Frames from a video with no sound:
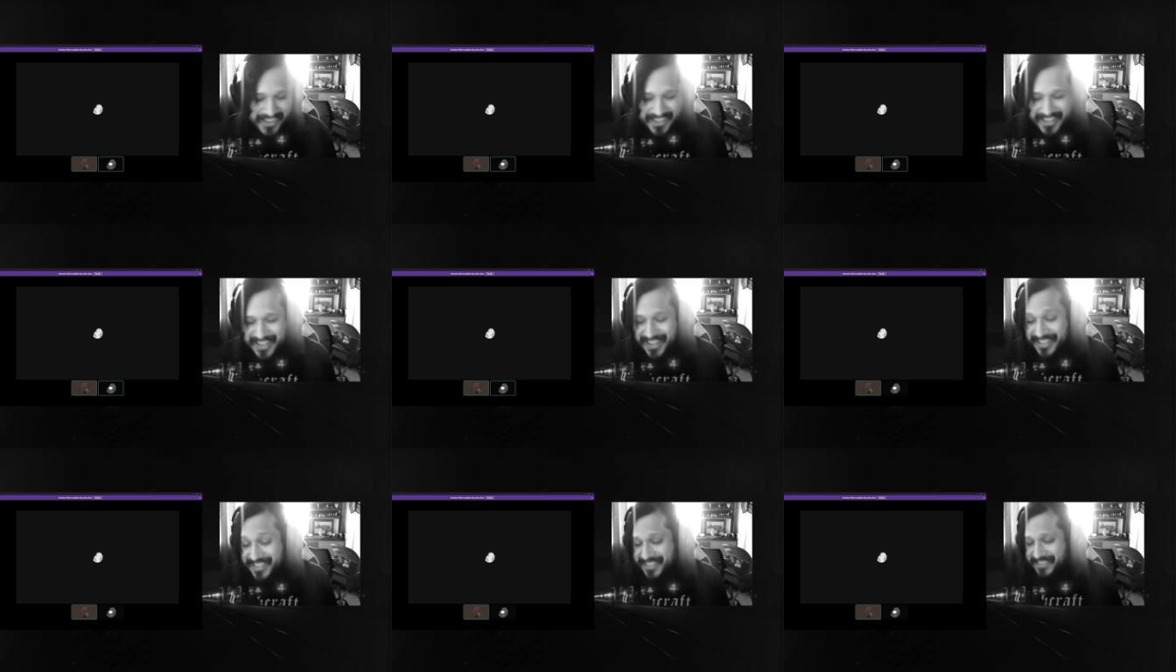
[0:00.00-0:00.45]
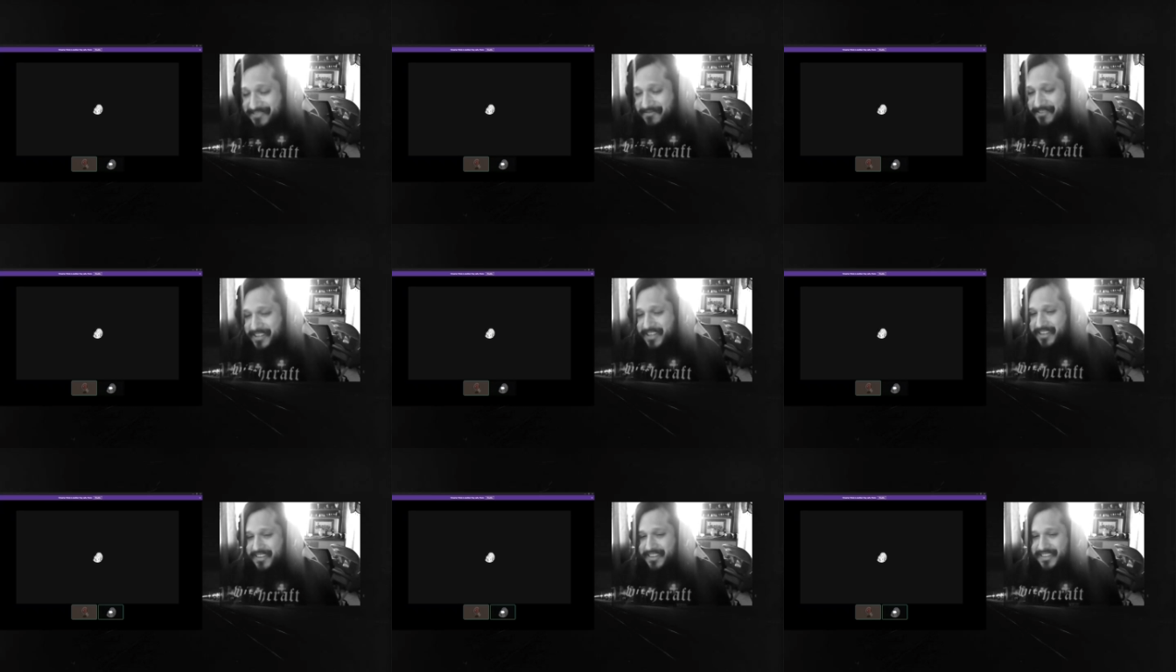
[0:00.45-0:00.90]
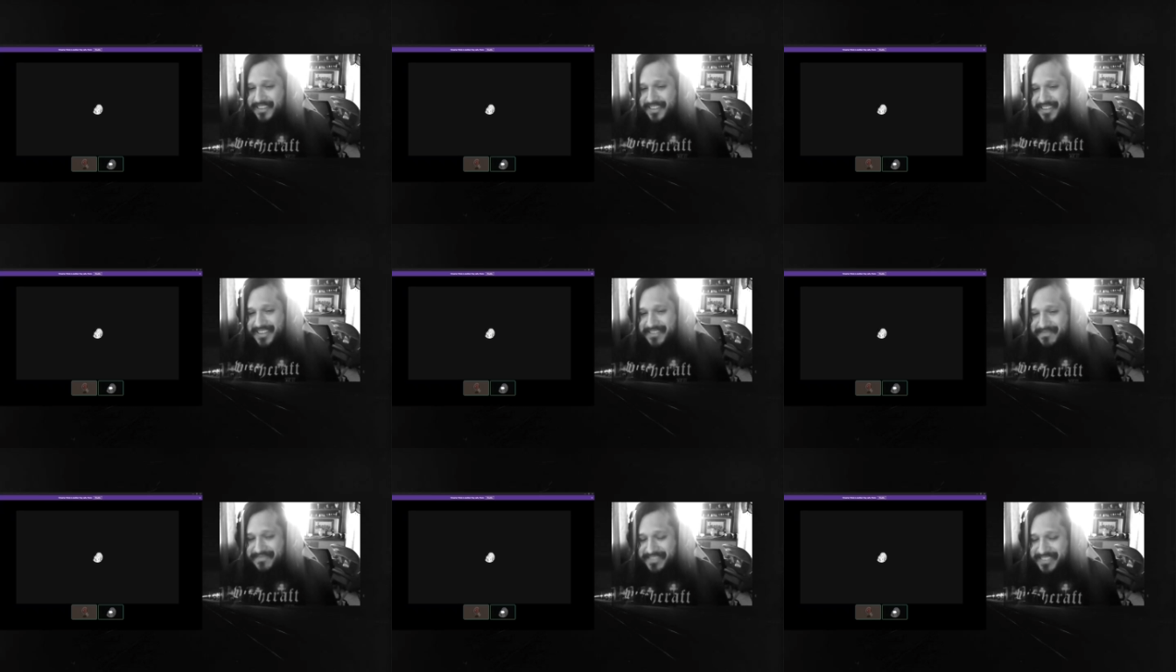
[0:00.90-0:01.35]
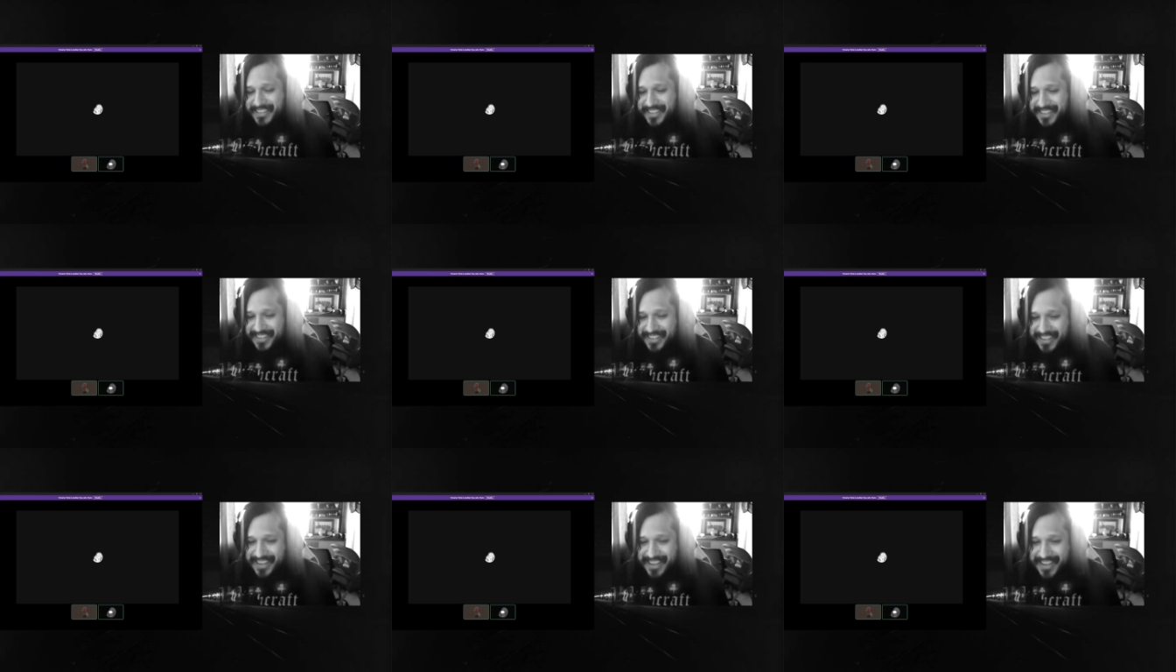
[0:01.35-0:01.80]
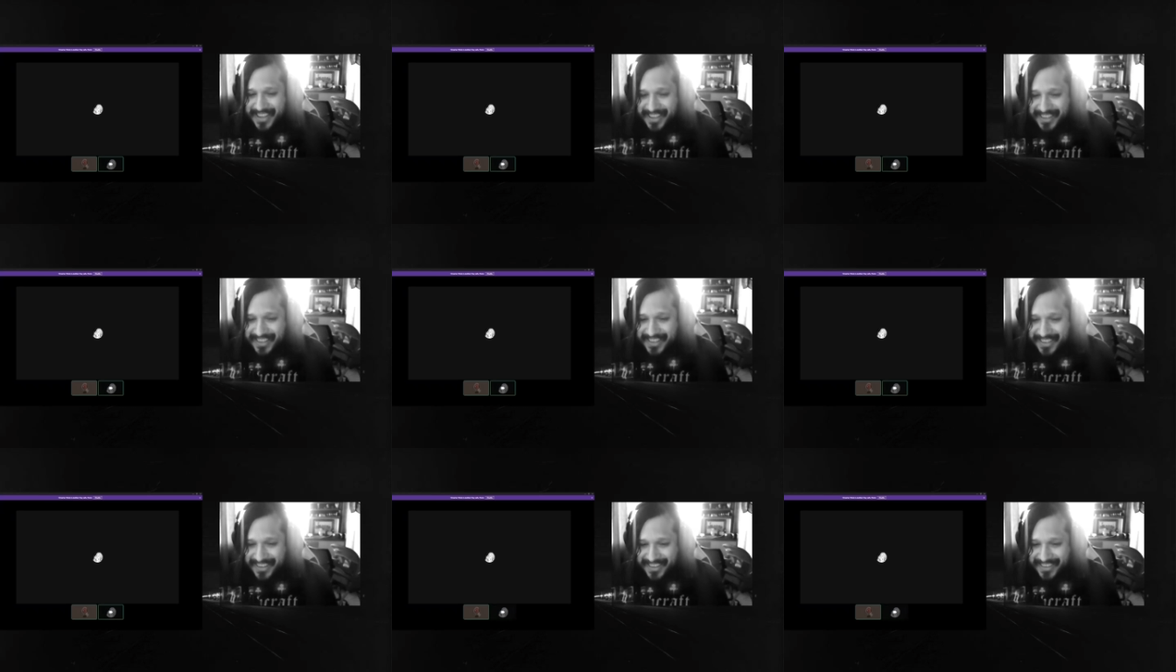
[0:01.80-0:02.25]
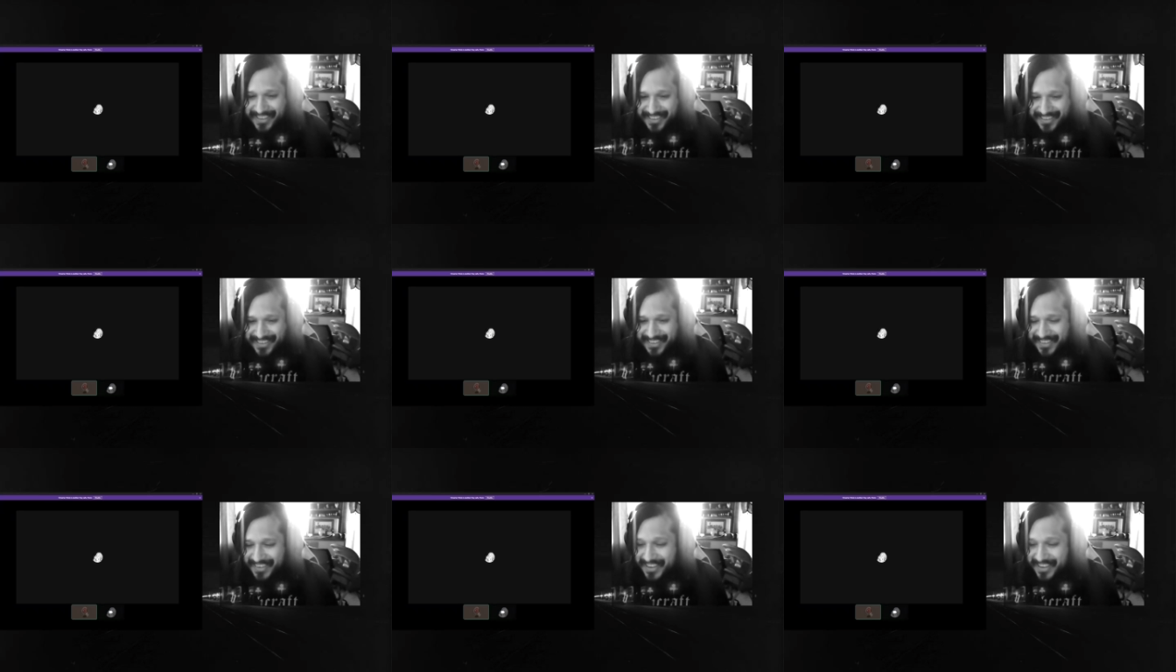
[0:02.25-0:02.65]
not just weird, That's completely impossible. alien.